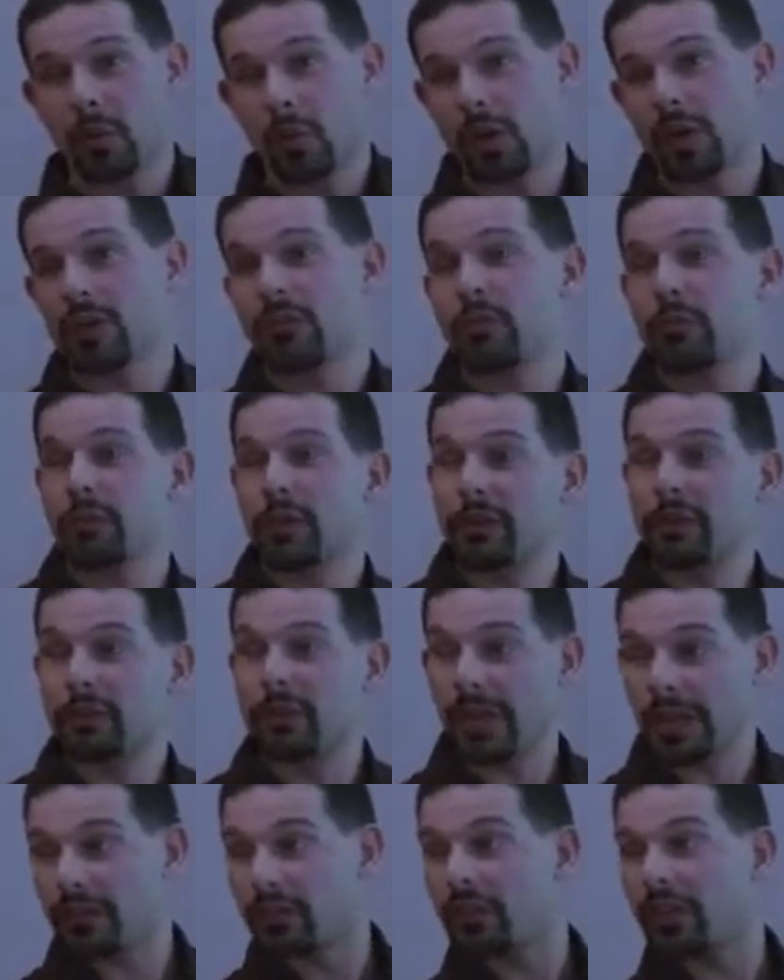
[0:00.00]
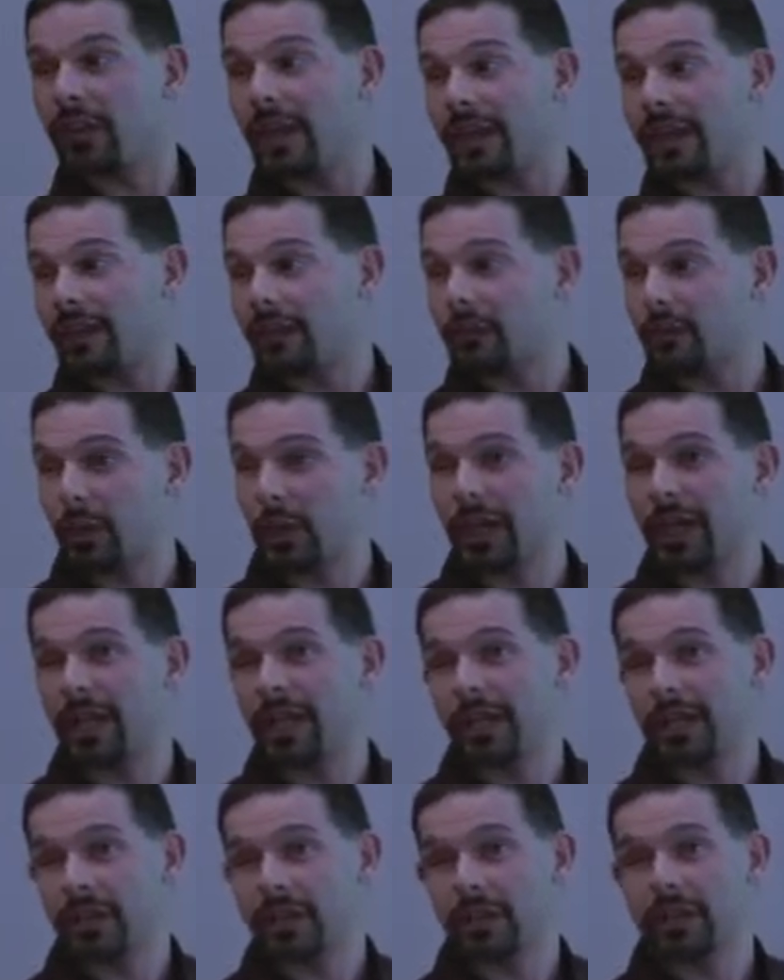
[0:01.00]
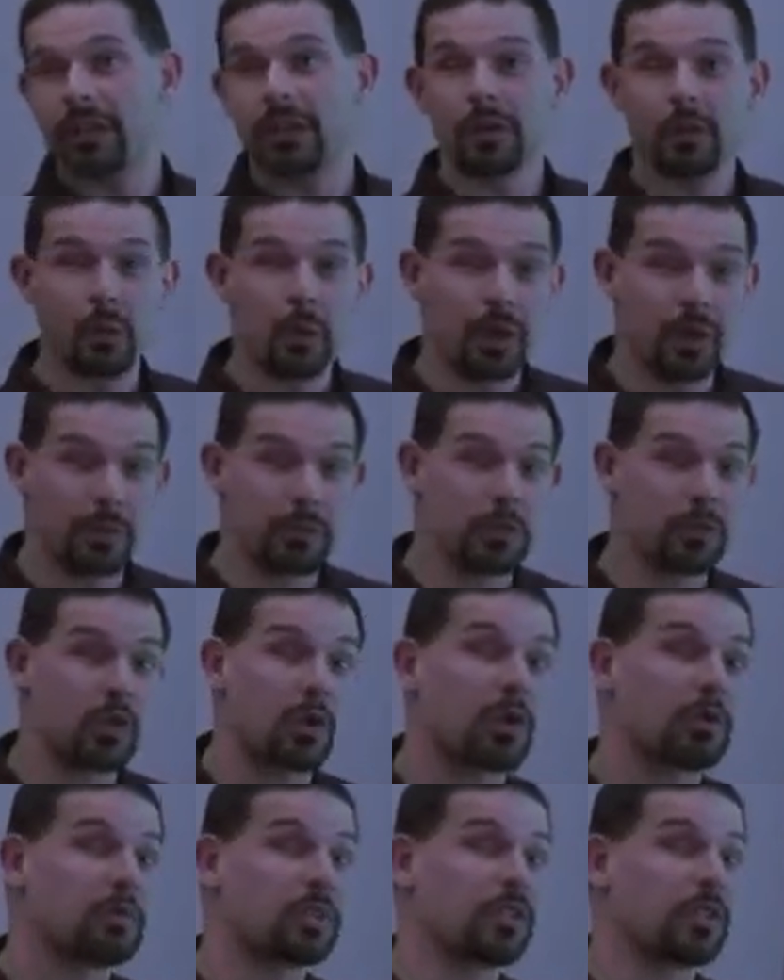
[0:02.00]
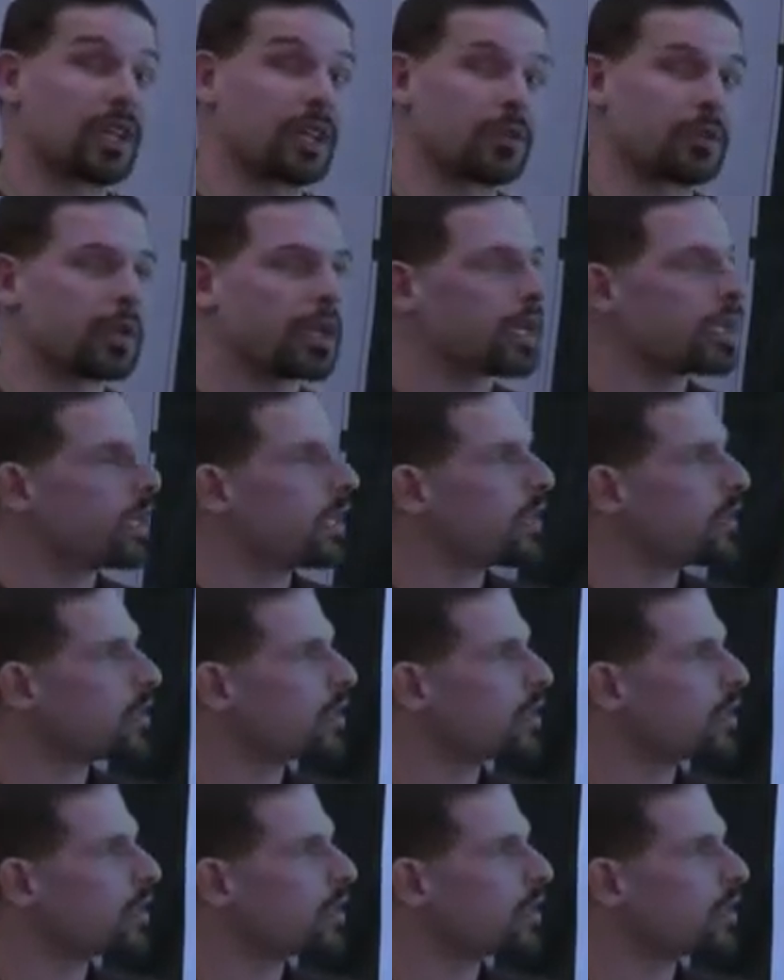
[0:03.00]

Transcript: One of them reflects a lot of radiation and one absorbs a lot of radiation.